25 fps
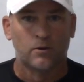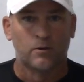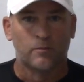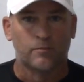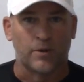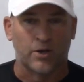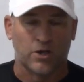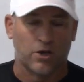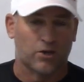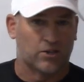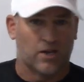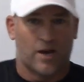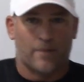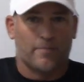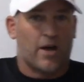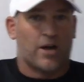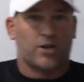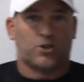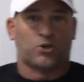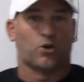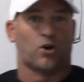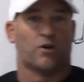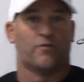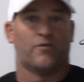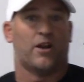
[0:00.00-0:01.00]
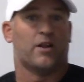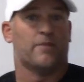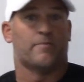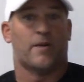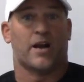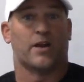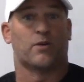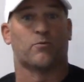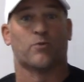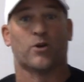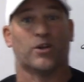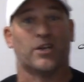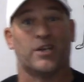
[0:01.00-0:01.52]
because I'm not sure if
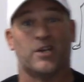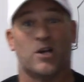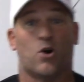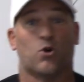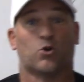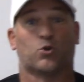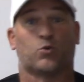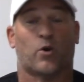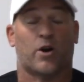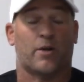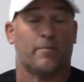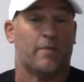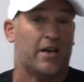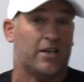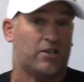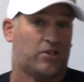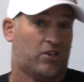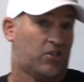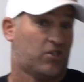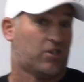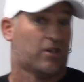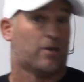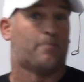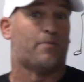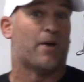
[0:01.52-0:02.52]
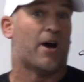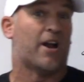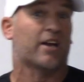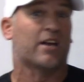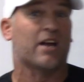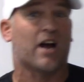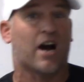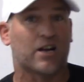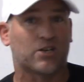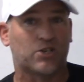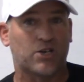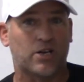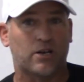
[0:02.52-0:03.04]
anybody really knows what it means. Is it a
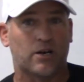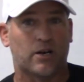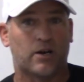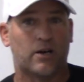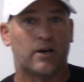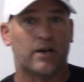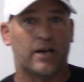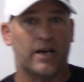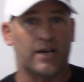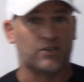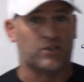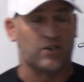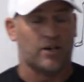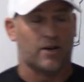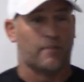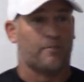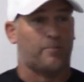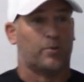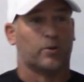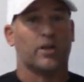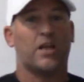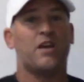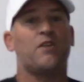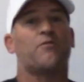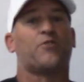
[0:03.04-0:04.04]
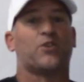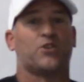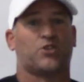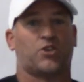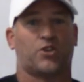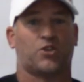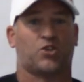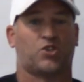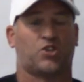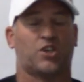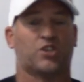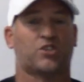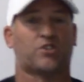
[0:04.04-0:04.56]
pedagogy? Is it a belief? Is it
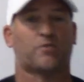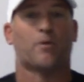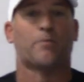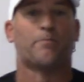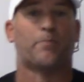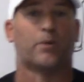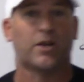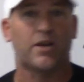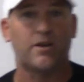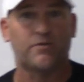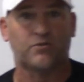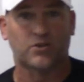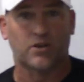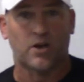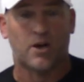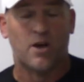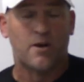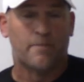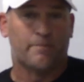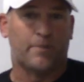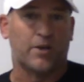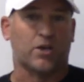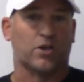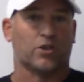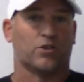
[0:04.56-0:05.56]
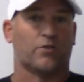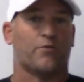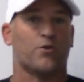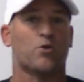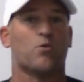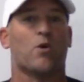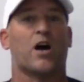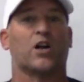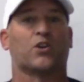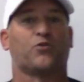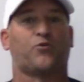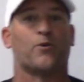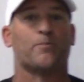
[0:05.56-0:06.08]
a system of beliefs? Because if you
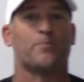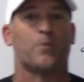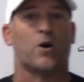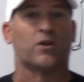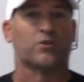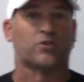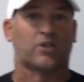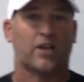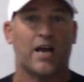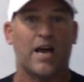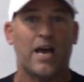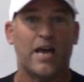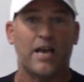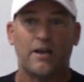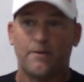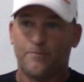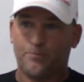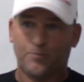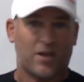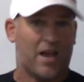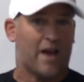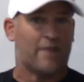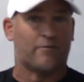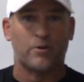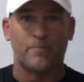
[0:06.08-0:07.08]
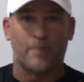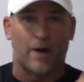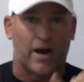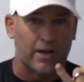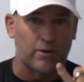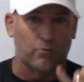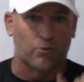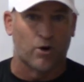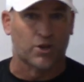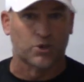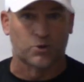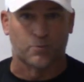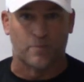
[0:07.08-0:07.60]
watch football today, everybody
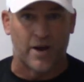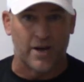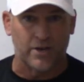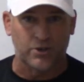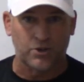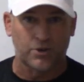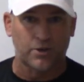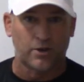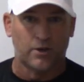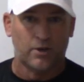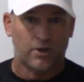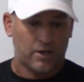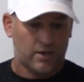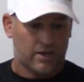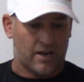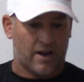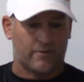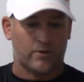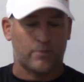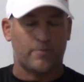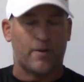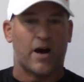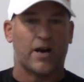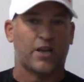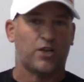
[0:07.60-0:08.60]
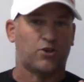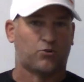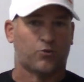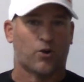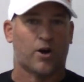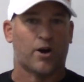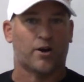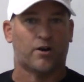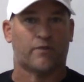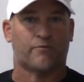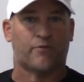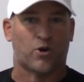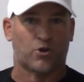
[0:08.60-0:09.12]
runs mesh. Everybody's
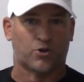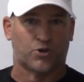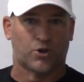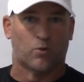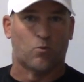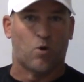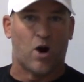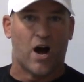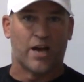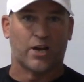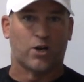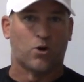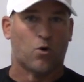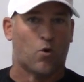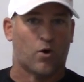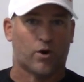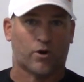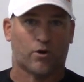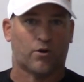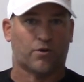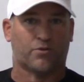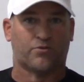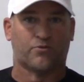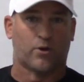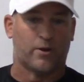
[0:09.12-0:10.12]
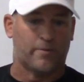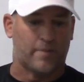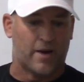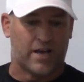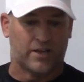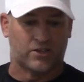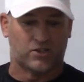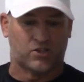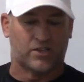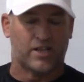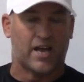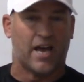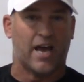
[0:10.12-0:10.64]
running a version of Y corner or
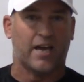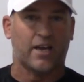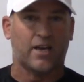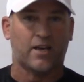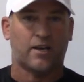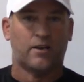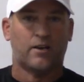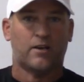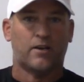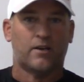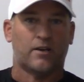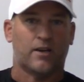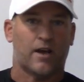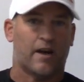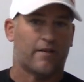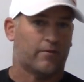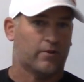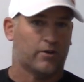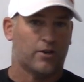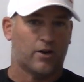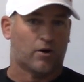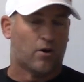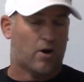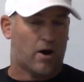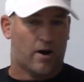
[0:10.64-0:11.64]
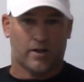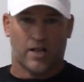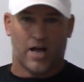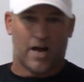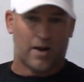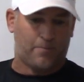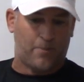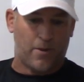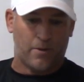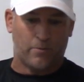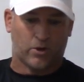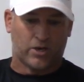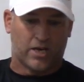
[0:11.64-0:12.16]
three-man snag. You know, a lot
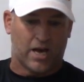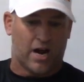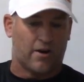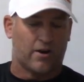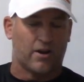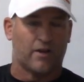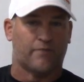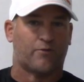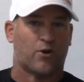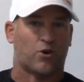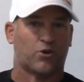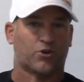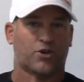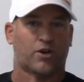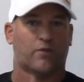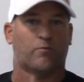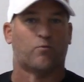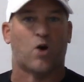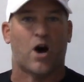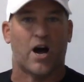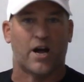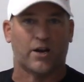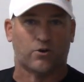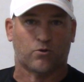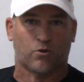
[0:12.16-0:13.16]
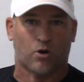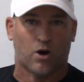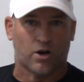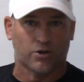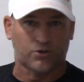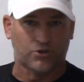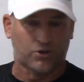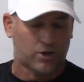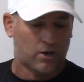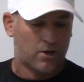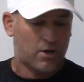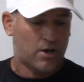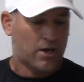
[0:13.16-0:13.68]
of people carry a version of Y cross.